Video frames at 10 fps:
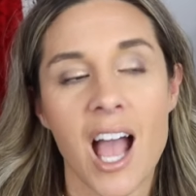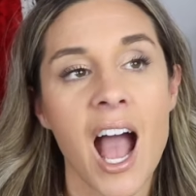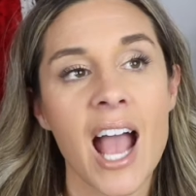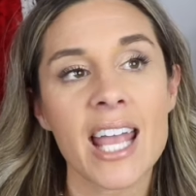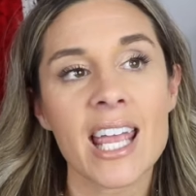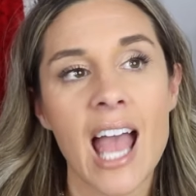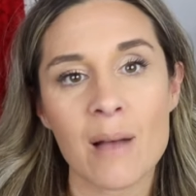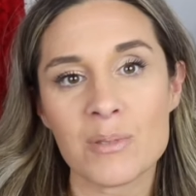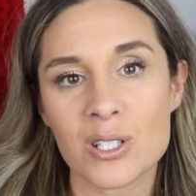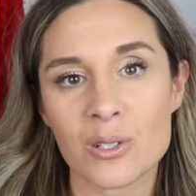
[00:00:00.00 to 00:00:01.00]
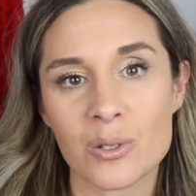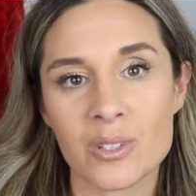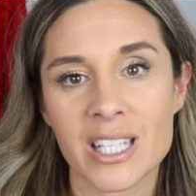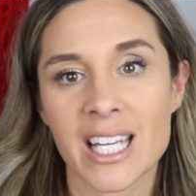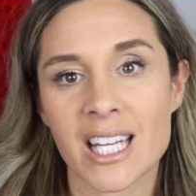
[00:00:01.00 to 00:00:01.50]
I
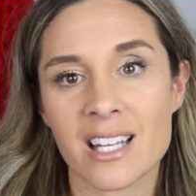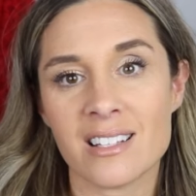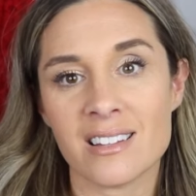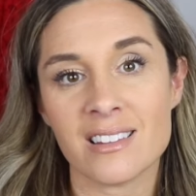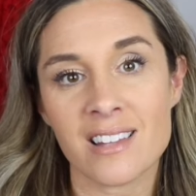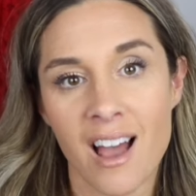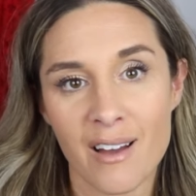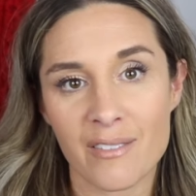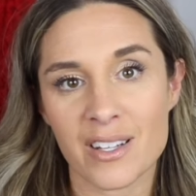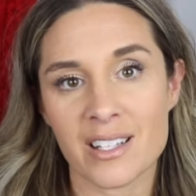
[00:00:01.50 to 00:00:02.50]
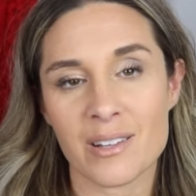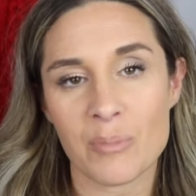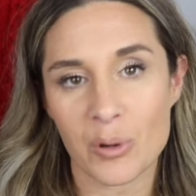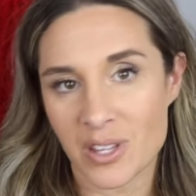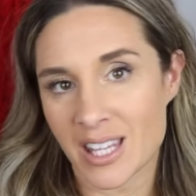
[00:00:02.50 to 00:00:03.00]
absolutely love
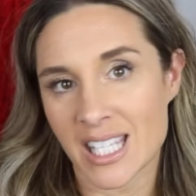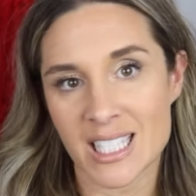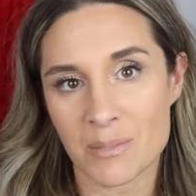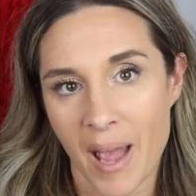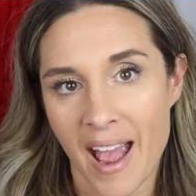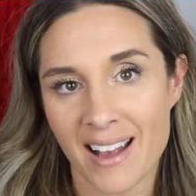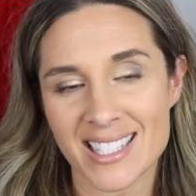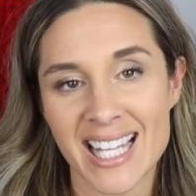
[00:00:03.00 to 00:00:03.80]
both of these bags.